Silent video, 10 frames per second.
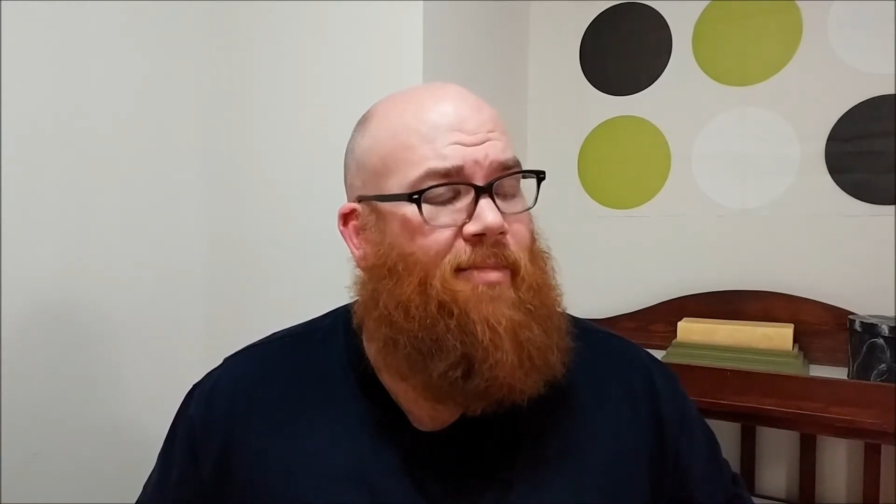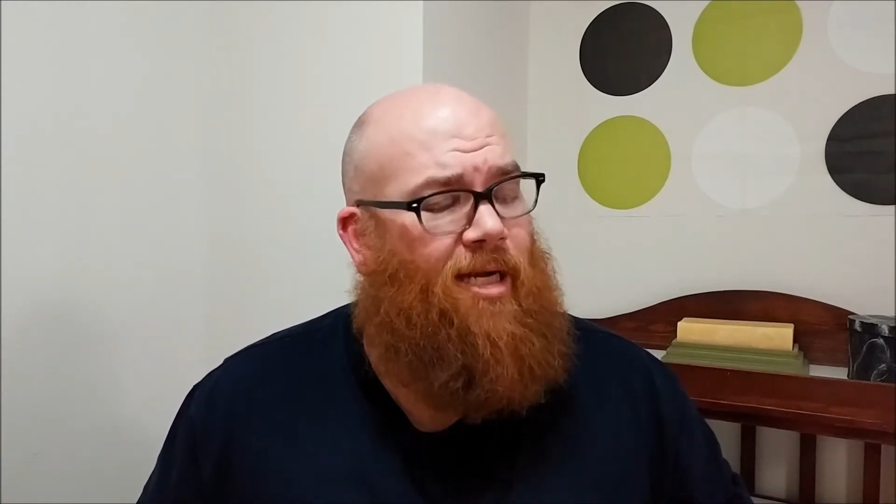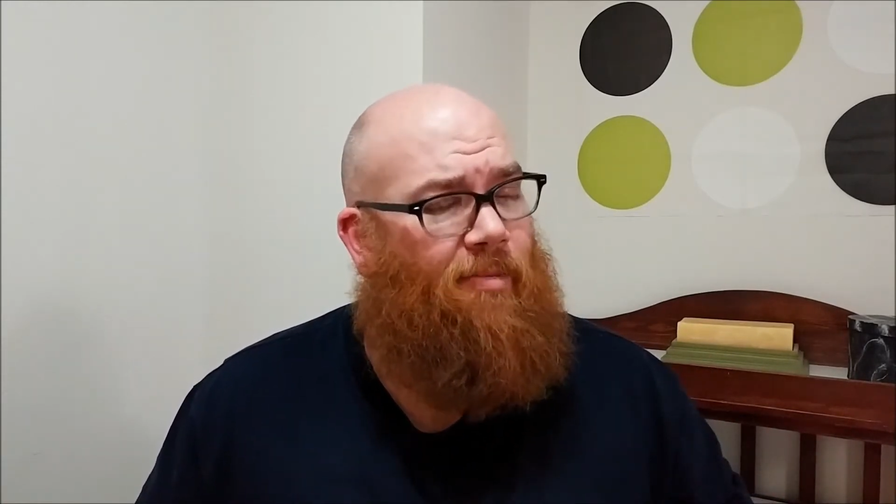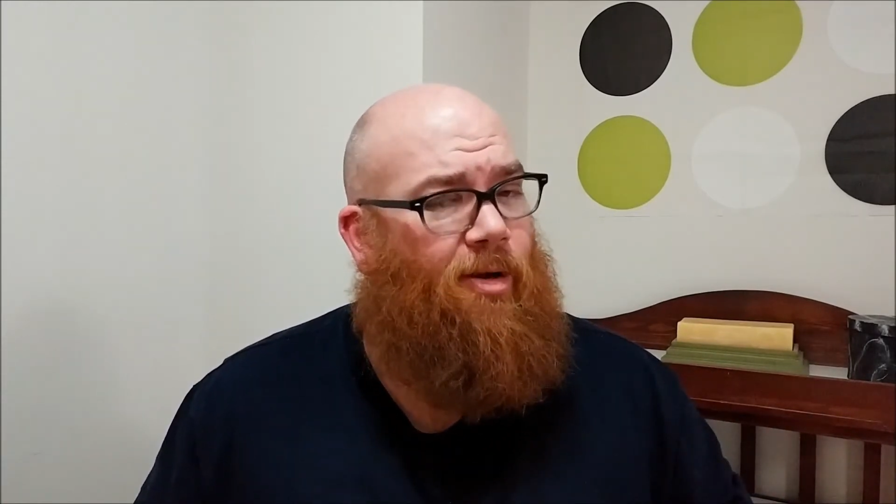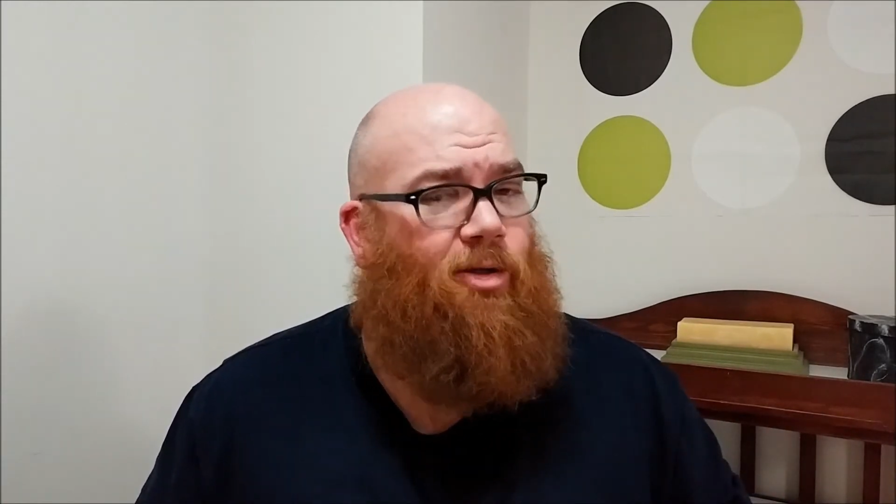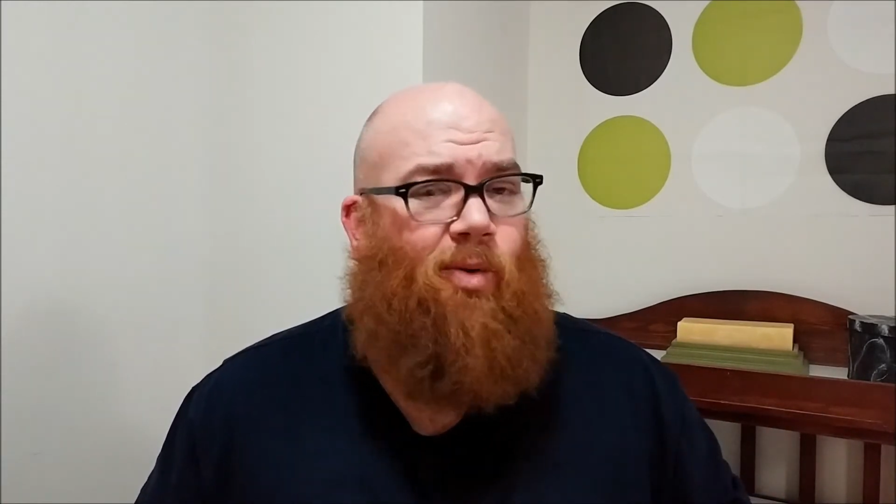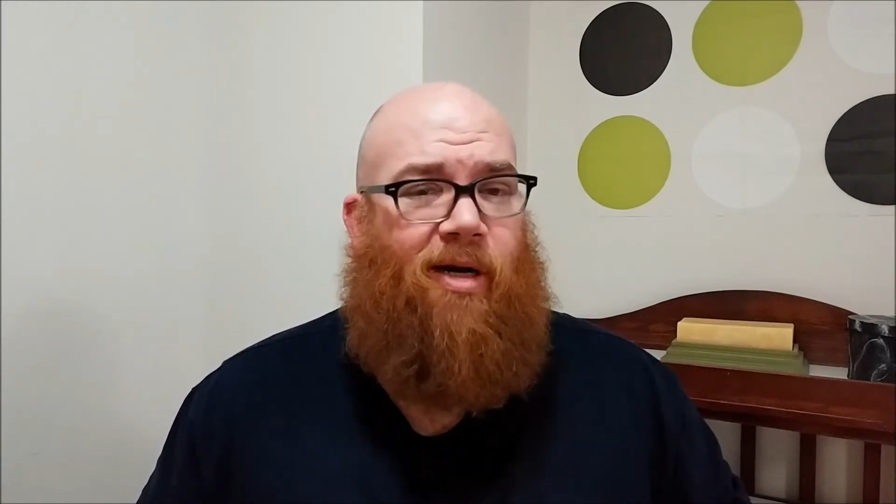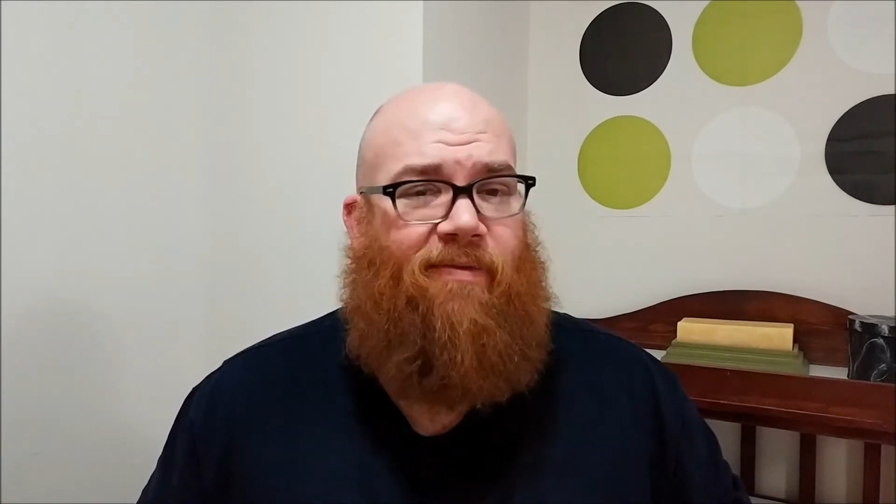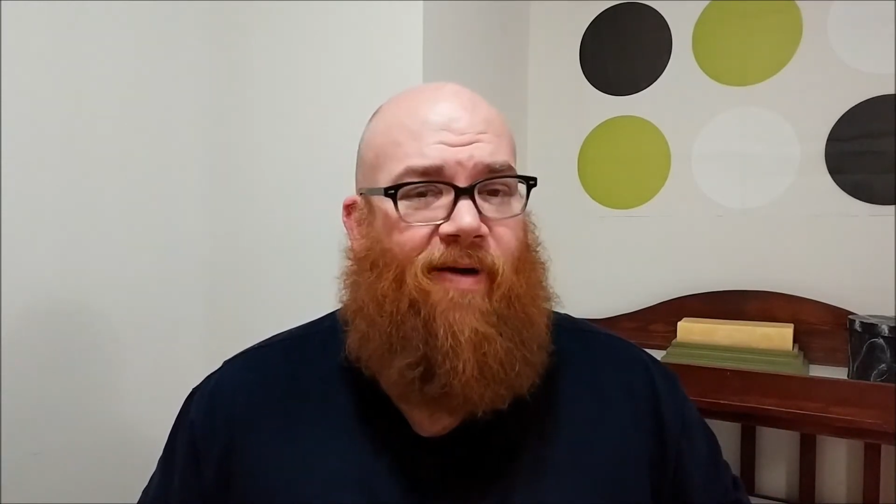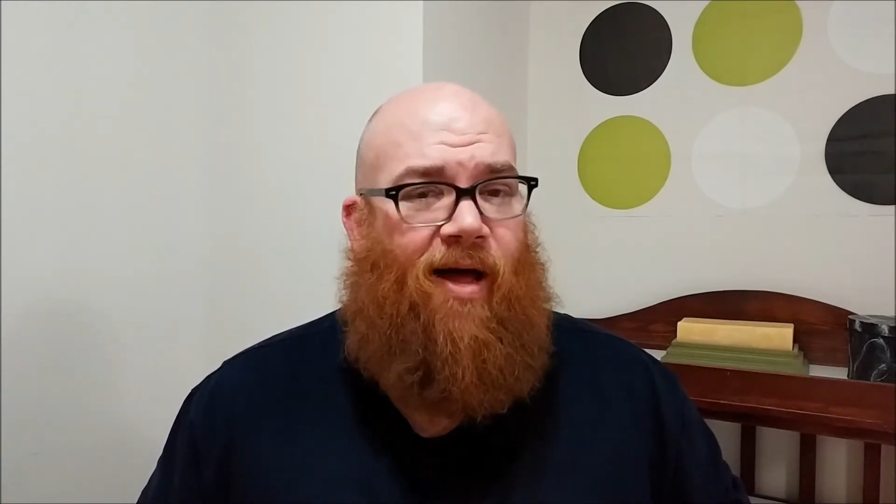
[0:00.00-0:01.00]
in about
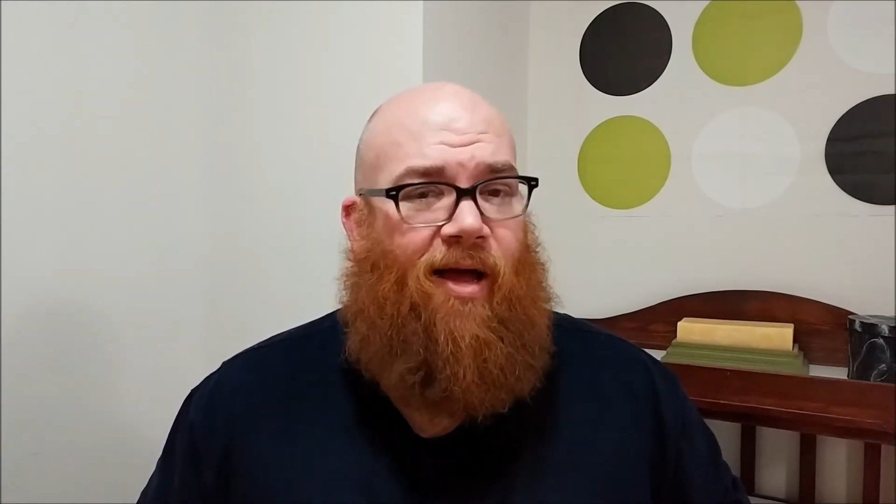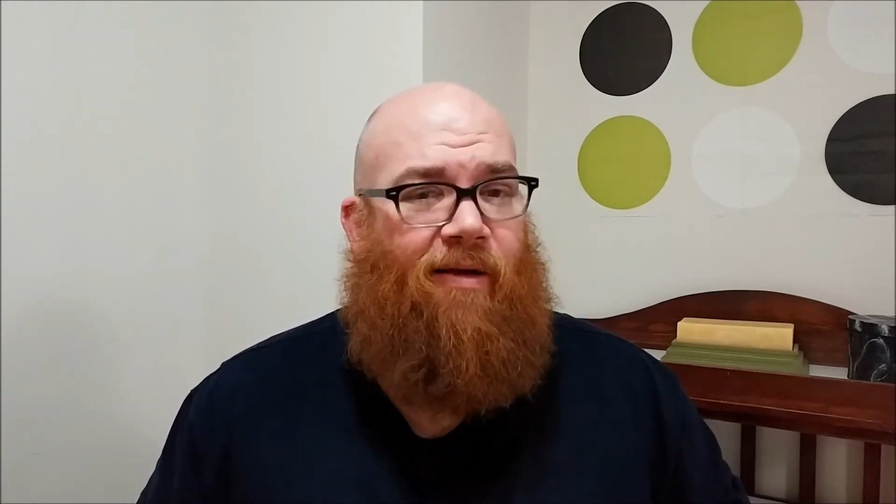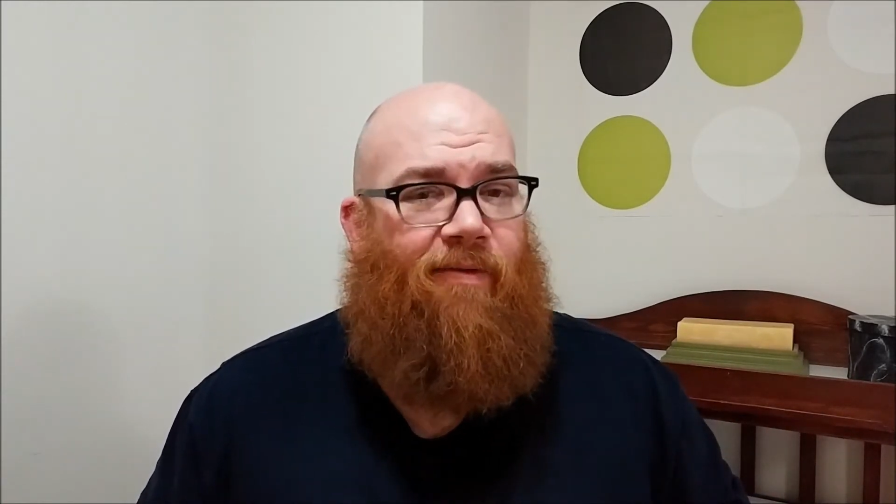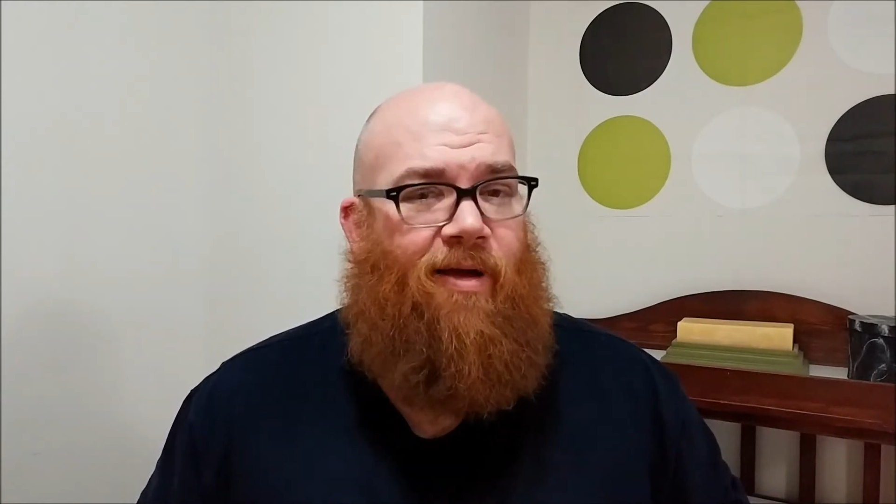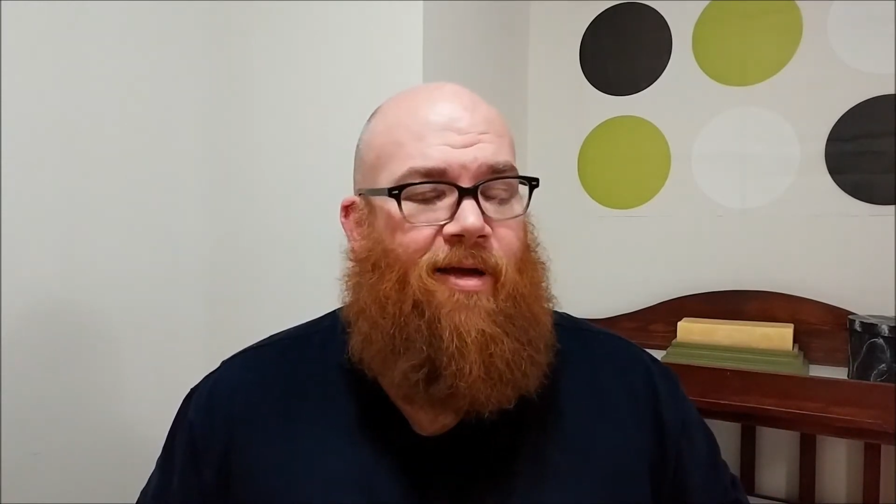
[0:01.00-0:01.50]
25.